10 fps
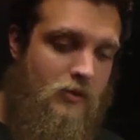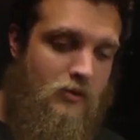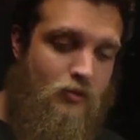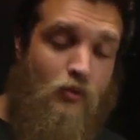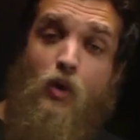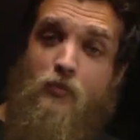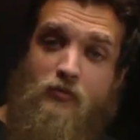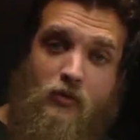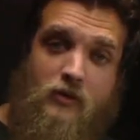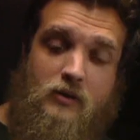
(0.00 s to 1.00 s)
So
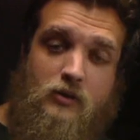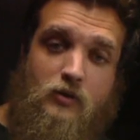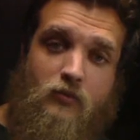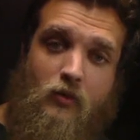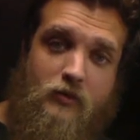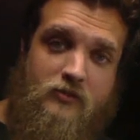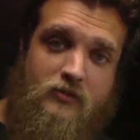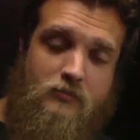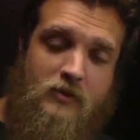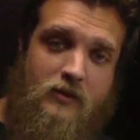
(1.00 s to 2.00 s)
hopefully you've learned
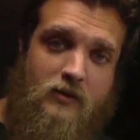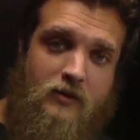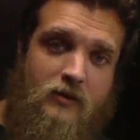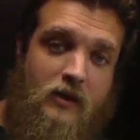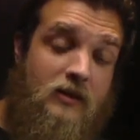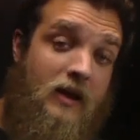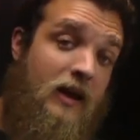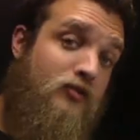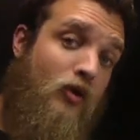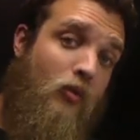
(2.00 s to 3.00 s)
something, and
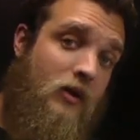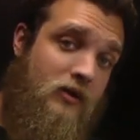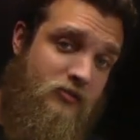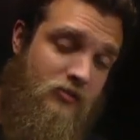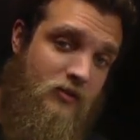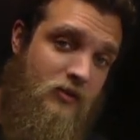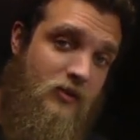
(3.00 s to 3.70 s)
as always,